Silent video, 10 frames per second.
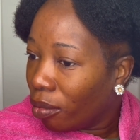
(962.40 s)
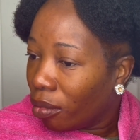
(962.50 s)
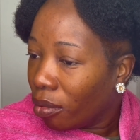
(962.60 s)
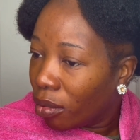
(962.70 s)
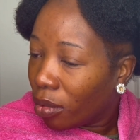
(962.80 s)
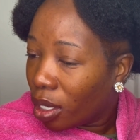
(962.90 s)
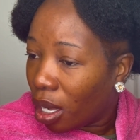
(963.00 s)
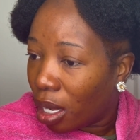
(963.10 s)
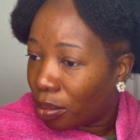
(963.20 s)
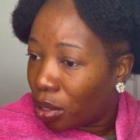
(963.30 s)

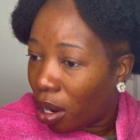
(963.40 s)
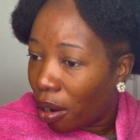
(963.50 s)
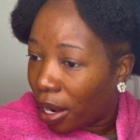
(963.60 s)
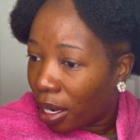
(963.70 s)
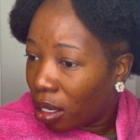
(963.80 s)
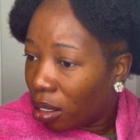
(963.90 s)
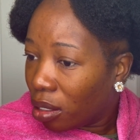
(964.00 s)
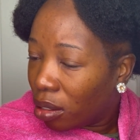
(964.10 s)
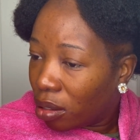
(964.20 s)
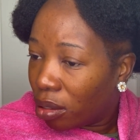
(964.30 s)
I'm sorry.
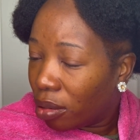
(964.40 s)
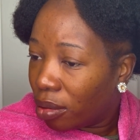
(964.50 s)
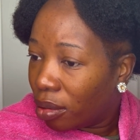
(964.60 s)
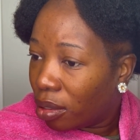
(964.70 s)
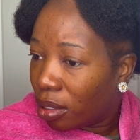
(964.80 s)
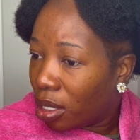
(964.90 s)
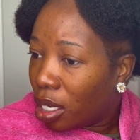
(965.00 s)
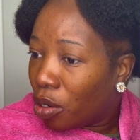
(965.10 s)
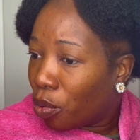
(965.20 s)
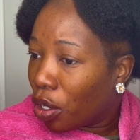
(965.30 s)

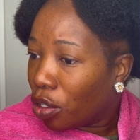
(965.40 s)
We're